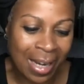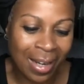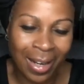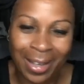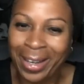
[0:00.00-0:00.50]

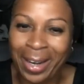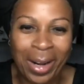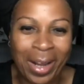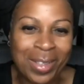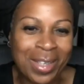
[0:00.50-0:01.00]

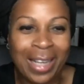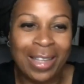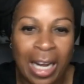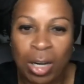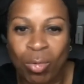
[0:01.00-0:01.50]
again, not
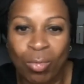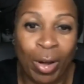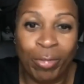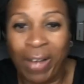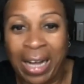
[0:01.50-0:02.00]
that I don't
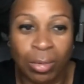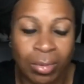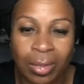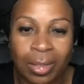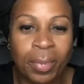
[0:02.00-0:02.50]
want
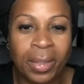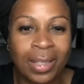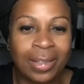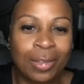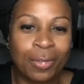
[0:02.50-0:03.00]
followers, but
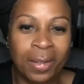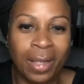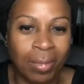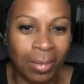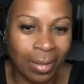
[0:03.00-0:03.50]
I just feel
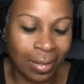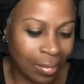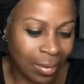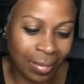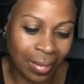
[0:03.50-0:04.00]
like we
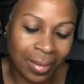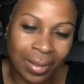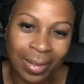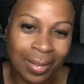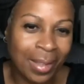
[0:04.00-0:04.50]

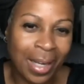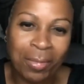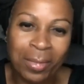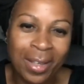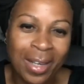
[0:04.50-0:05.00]

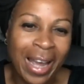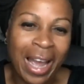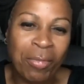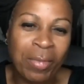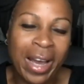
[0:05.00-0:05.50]

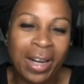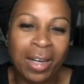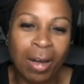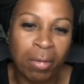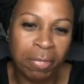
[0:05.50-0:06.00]
haven't had
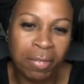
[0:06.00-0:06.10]
enough.